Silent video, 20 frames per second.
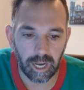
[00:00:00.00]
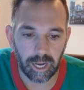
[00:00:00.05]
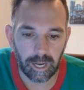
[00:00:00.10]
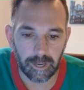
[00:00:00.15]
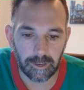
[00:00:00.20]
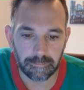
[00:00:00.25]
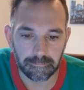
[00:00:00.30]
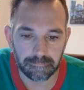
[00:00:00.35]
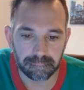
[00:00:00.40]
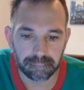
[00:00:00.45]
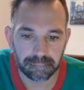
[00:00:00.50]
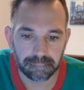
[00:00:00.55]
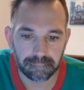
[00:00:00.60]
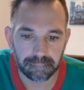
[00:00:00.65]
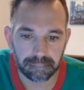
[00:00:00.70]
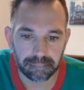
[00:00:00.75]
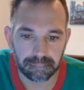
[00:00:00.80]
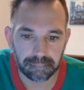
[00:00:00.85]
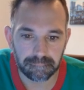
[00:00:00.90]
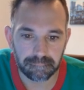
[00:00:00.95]
And
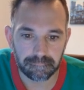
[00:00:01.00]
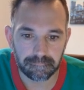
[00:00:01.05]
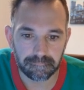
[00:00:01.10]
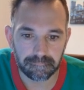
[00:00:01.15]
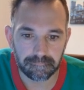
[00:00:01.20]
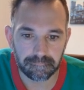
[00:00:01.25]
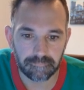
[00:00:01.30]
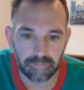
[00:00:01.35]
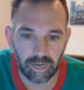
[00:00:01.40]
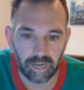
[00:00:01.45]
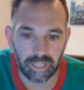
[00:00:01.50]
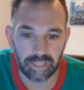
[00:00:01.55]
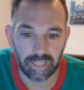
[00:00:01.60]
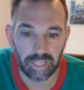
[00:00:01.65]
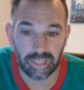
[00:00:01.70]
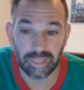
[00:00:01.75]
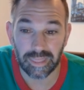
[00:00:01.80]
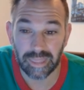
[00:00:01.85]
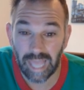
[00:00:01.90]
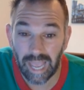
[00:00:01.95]

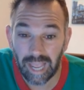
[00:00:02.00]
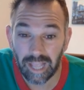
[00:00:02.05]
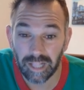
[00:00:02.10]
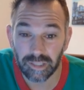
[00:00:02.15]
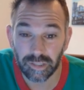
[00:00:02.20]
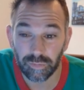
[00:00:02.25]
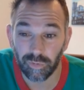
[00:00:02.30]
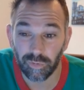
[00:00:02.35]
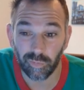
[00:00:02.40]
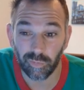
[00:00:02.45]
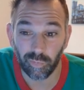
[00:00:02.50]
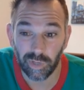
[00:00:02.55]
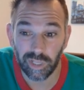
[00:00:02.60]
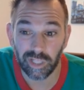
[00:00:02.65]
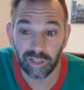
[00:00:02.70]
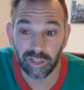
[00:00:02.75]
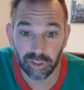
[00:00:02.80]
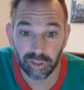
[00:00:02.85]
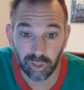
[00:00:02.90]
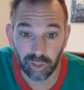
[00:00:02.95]
then that's what
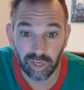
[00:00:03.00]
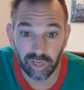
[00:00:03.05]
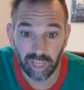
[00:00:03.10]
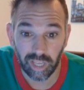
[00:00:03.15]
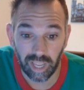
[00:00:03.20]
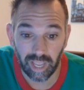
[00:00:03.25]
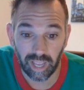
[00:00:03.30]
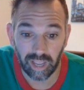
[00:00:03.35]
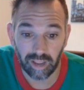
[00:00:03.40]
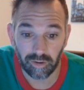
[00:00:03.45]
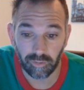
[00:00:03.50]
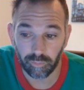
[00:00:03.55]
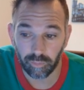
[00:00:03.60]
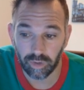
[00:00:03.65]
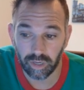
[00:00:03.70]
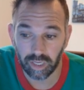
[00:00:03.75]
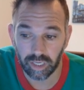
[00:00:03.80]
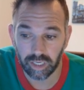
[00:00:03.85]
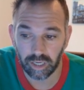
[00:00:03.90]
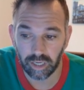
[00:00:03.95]
we look at
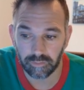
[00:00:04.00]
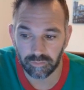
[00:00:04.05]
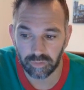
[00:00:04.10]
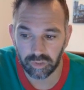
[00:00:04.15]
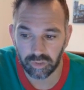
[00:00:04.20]
when it